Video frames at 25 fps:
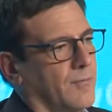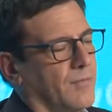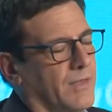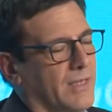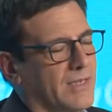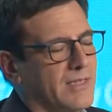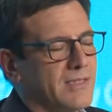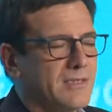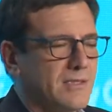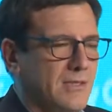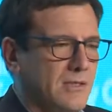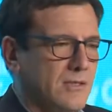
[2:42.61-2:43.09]

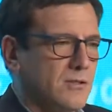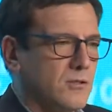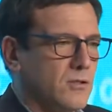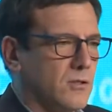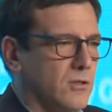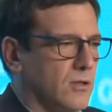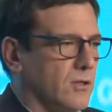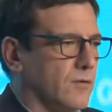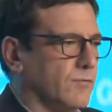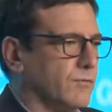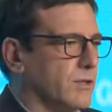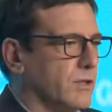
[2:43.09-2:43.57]
it's a
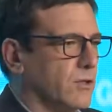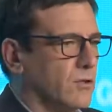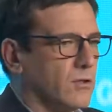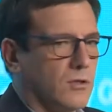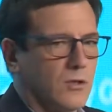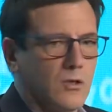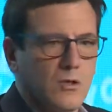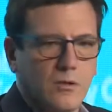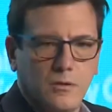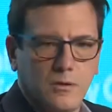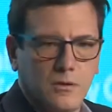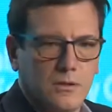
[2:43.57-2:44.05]
sort of
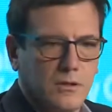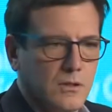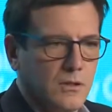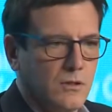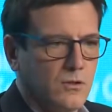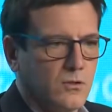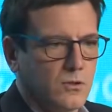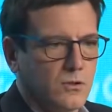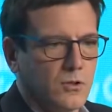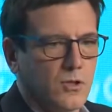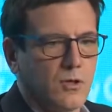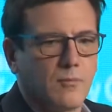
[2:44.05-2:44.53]

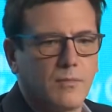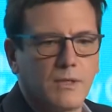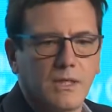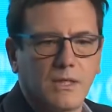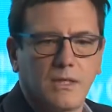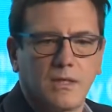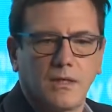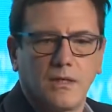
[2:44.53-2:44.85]
dichotomic